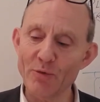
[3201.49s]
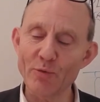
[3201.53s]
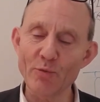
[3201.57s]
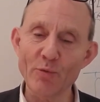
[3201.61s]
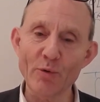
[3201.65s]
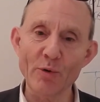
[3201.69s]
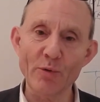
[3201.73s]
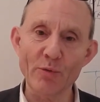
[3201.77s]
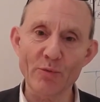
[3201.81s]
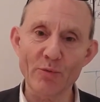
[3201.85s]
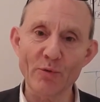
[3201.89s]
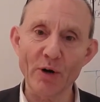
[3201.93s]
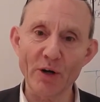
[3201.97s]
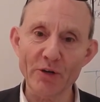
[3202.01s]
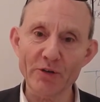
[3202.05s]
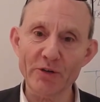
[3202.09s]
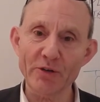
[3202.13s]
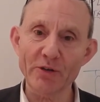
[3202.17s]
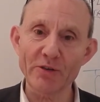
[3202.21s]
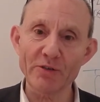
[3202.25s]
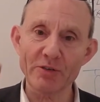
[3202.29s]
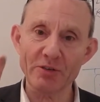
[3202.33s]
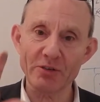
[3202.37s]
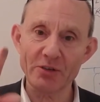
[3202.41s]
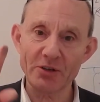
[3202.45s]
with
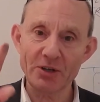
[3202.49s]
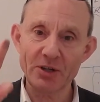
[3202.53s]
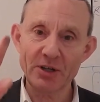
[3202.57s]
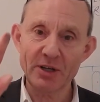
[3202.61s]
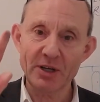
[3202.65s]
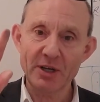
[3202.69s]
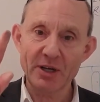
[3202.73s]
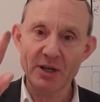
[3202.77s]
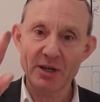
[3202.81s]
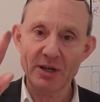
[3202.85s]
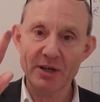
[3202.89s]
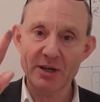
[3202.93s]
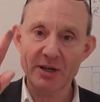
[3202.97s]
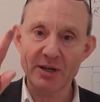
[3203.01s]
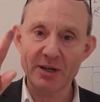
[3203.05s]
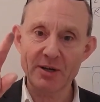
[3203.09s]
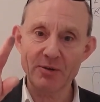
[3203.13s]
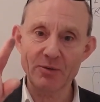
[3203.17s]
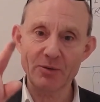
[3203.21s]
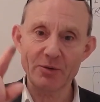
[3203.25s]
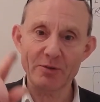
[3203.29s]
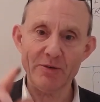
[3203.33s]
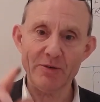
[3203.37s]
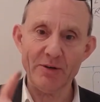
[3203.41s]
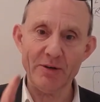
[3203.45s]
rushes,
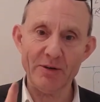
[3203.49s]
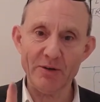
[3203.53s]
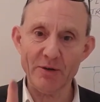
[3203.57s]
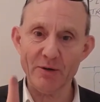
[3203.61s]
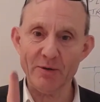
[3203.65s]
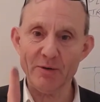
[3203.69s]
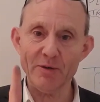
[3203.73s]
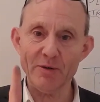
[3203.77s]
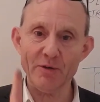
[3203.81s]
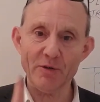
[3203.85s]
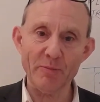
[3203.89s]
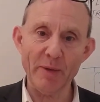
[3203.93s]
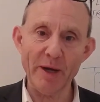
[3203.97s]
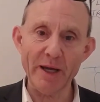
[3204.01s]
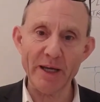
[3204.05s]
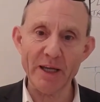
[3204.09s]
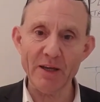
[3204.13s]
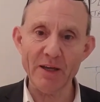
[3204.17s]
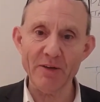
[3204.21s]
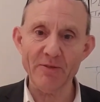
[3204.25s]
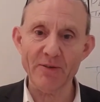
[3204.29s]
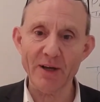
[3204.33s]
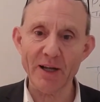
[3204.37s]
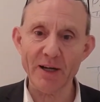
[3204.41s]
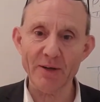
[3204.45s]
which are tall spiky
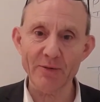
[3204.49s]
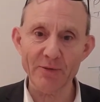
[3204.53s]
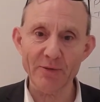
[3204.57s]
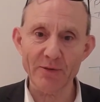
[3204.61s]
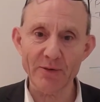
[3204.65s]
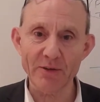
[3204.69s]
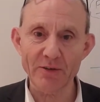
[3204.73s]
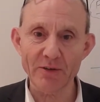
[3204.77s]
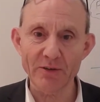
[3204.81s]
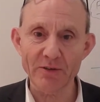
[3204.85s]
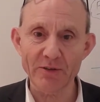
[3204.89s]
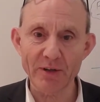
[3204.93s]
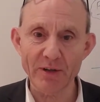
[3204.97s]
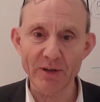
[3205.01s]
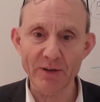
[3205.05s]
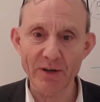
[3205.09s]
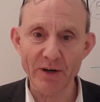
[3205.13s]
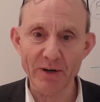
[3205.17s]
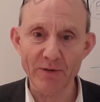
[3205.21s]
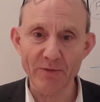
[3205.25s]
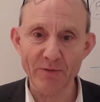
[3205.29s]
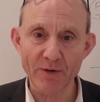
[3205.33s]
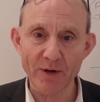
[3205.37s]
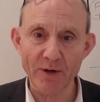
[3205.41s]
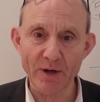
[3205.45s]
fellows that you see there
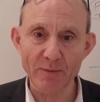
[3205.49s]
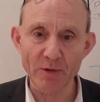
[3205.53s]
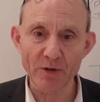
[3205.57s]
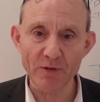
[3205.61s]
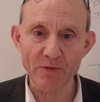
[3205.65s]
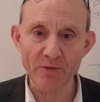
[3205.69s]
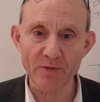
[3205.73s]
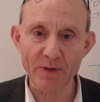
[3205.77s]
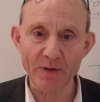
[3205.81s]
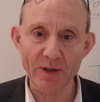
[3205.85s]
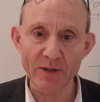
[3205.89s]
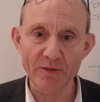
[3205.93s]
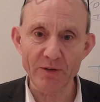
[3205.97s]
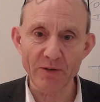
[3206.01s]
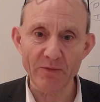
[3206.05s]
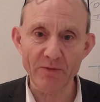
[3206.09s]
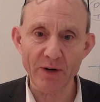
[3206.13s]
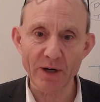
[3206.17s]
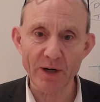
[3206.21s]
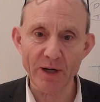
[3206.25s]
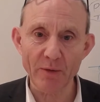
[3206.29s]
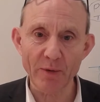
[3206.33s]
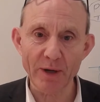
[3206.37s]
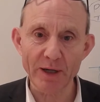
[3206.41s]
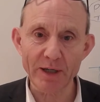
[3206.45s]
in farmers' fields in
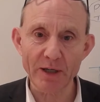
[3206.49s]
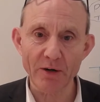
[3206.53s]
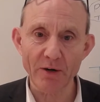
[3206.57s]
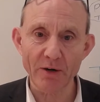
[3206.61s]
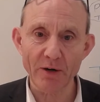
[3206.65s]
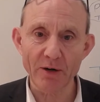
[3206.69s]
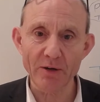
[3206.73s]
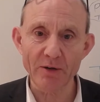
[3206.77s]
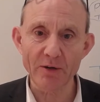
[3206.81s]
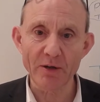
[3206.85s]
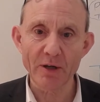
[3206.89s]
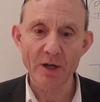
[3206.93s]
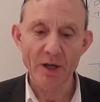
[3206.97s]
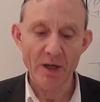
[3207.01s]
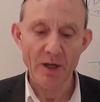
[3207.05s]
very wet ground,